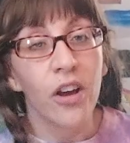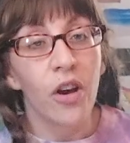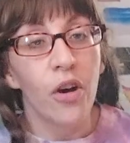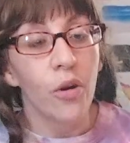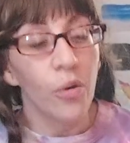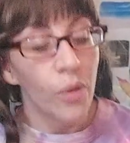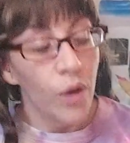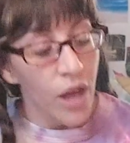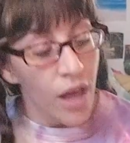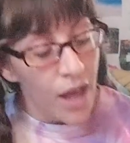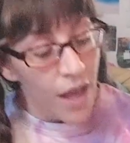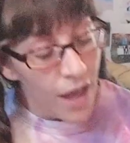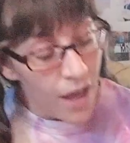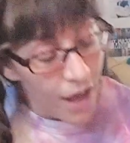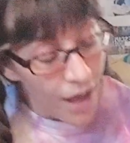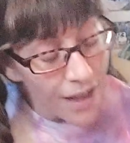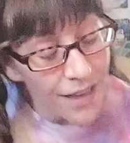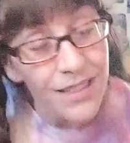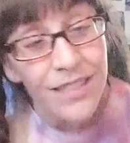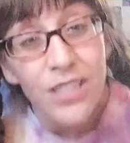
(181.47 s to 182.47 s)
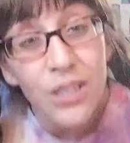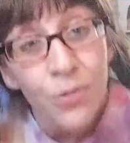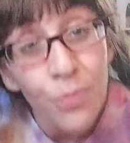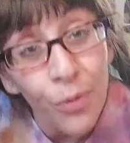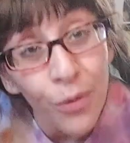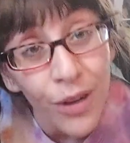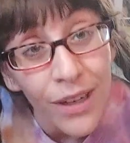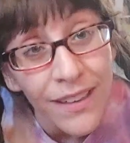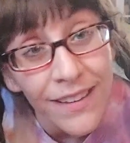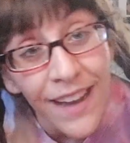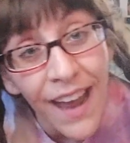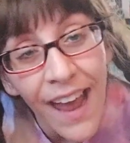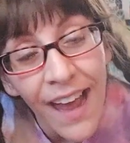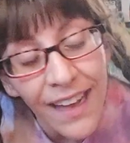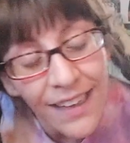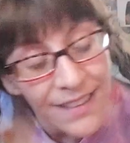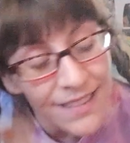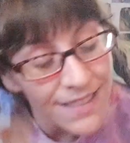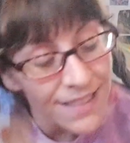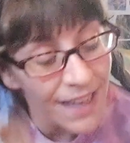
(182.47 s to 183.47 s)
go uh, super
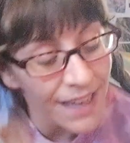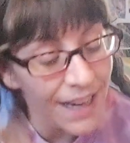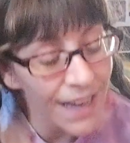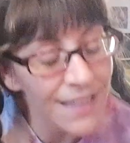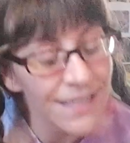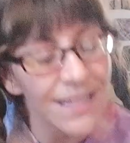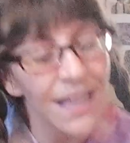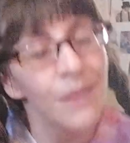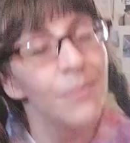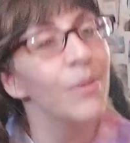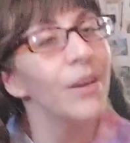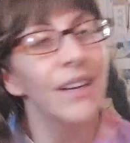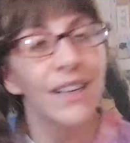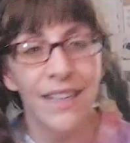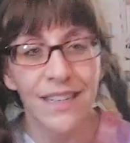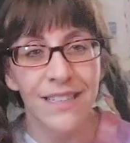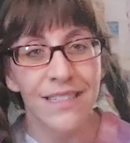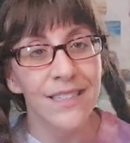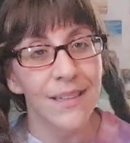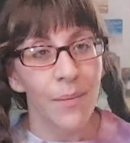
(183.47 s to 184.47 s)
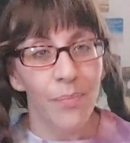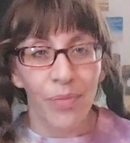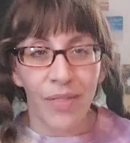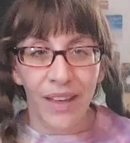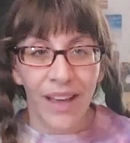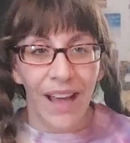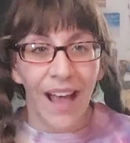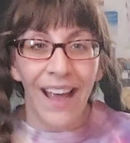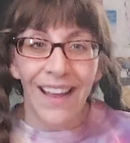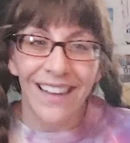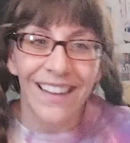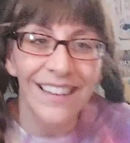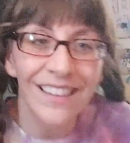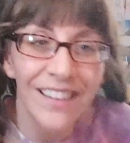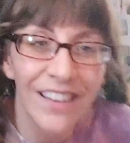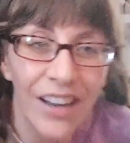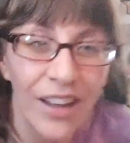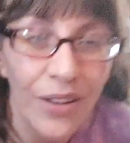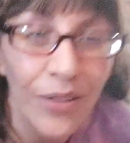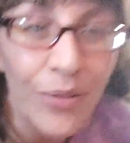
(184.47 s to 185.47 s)
intense, like I said, but it is something I
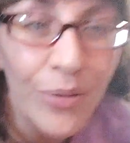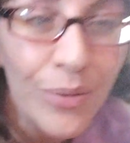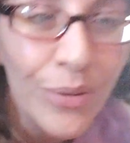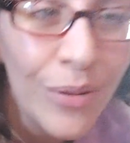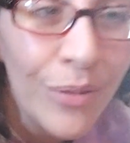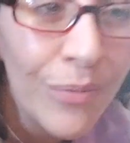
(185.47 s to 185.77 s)
can do.